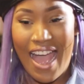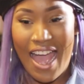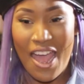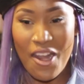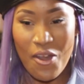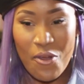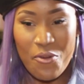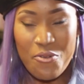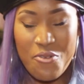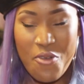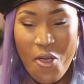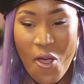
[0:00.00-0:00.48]

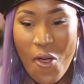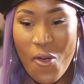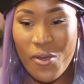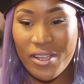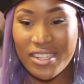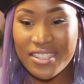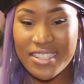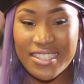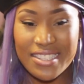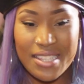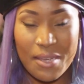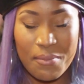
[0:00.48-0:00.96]
I don't know.
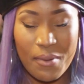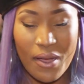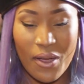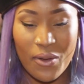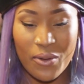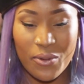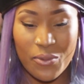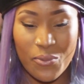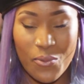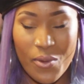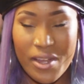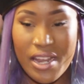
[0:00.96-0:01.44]
It's just
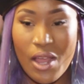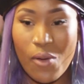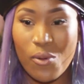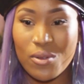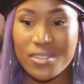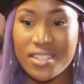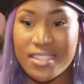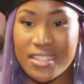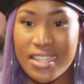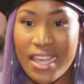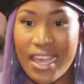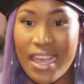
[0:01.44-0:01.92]
about when I
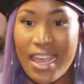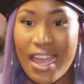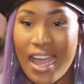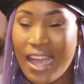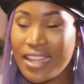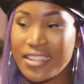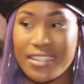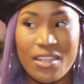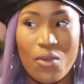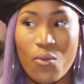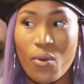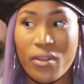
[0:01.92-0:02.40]
was there,
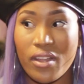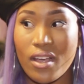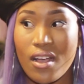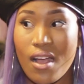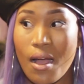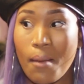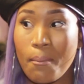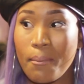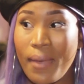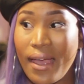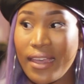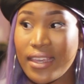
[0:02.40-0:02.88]
I didn't want to
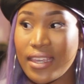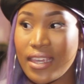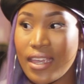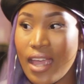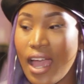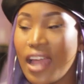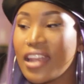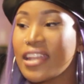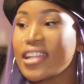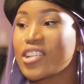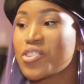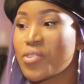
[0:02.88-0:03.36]
come back here.
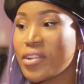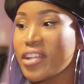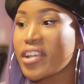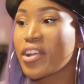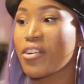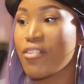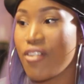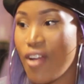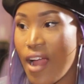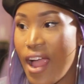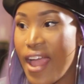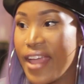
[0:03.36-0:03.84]
I literally
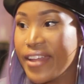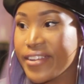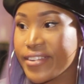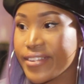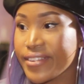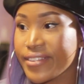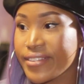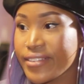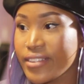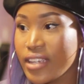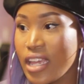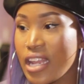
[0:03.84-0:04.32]
cried.
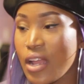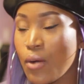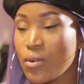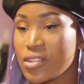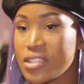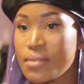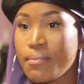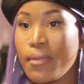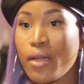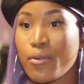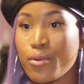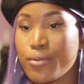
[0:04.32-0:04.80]
And I
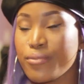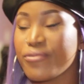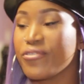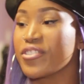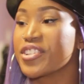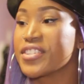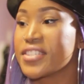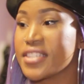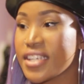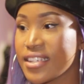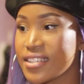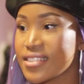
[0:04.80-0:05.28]
was in my room
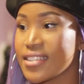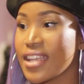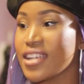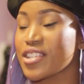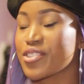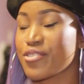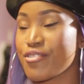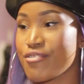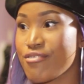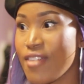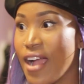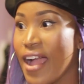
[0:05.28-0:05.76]
for 6
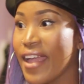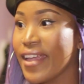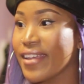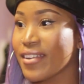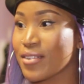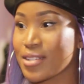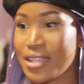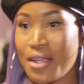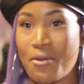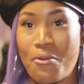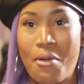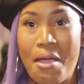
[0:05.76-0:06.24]
days crying. I
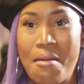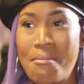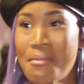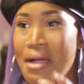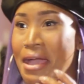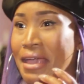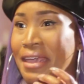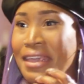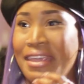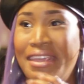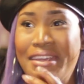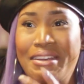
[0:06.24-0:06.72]
was like, why am
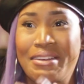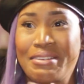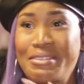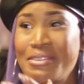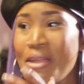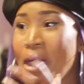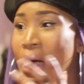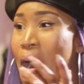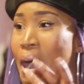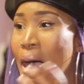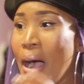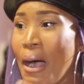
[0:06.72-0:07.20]
I here?
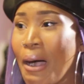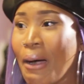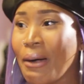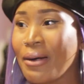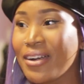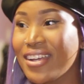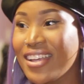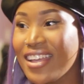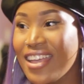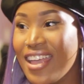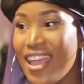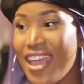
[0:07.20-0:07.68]

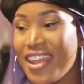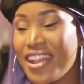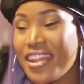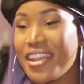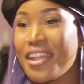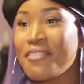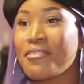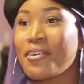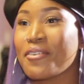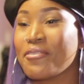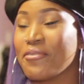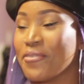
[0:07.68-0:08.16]
No. And I
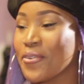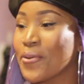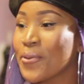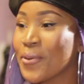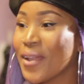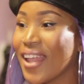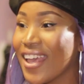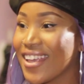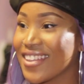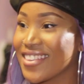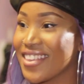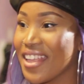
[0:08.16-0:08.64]
never feel
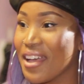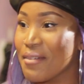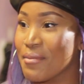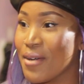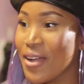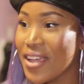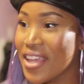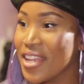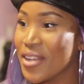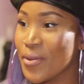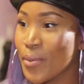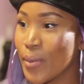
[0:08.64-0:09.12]
like that
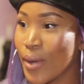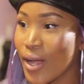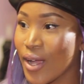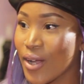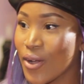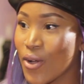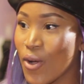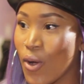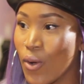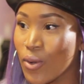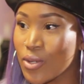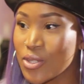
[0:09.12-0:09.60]
about anywhere I
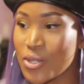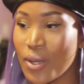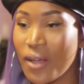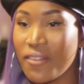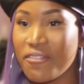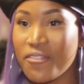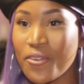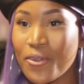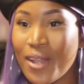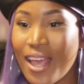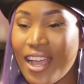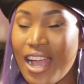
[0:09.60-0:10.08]
go. Mm. So I
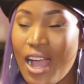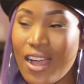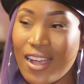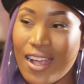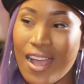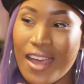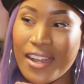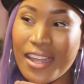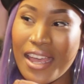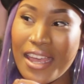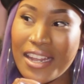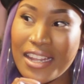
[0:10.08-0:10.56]
feel like I
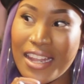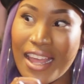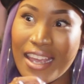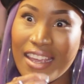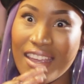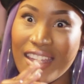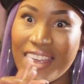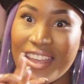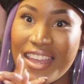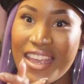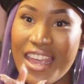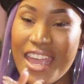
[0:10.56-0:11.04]
kind of had
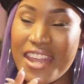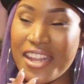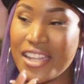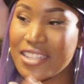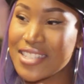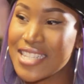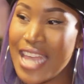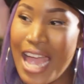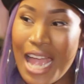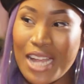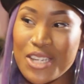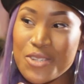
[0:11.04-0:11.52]
like an
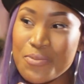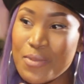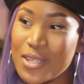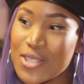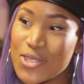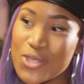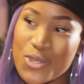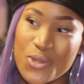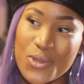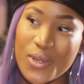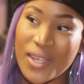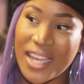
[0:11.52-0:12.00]

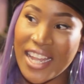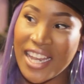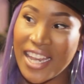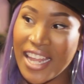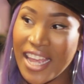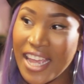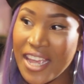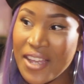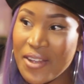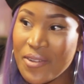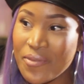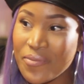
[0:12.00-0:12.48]
attachment to
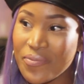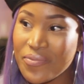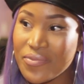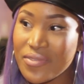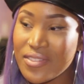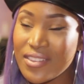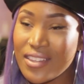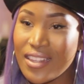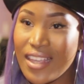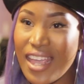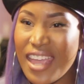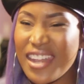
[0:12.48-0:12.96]
LA.
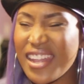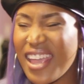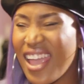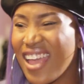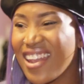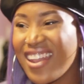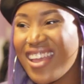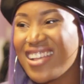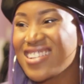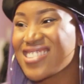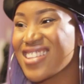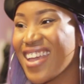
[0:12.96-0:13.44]
Mm-hmm. And
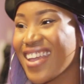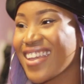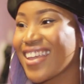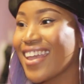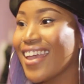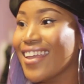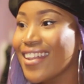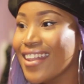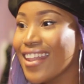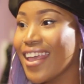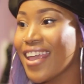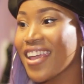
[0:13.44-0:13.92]
LA is like
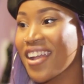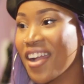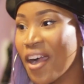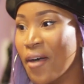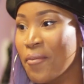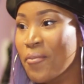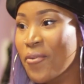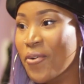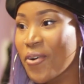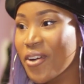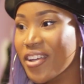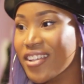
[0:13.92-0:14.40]
LA.
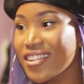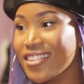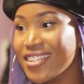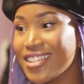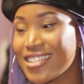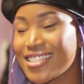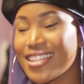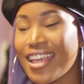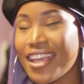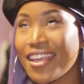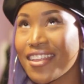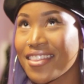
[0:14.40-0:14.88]
Come on.
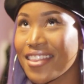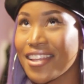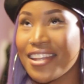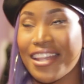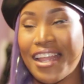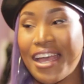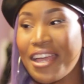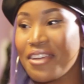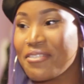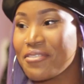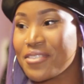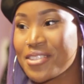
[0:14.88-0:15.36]
It's like the
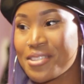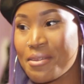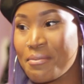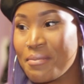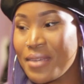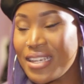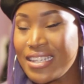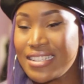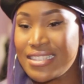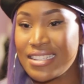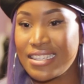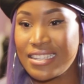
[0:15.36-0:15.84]
life. It's
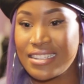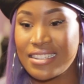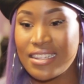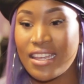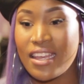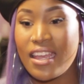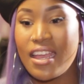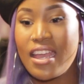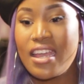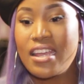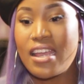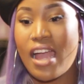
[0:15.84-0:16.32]
amazing.
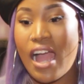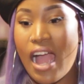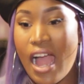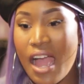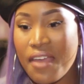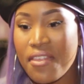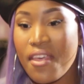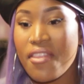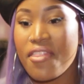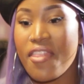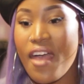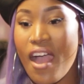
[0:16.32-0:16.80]

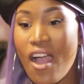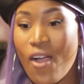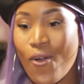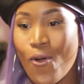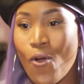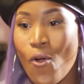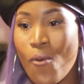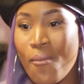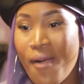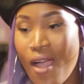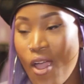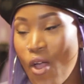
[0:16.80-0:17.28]
Either that
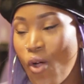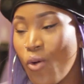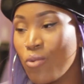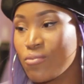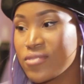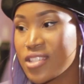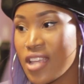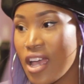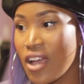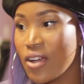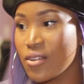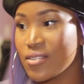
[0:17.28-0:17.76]
or my
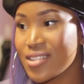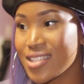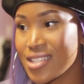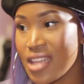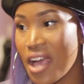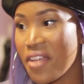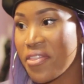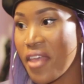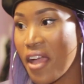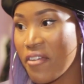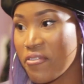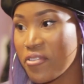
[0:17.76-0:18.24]
hometown,
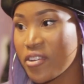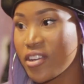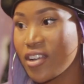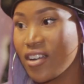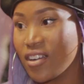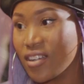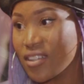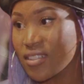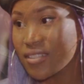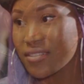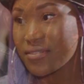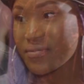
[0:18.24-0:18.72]
South
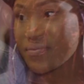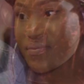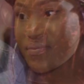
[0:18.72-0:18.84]
Africa.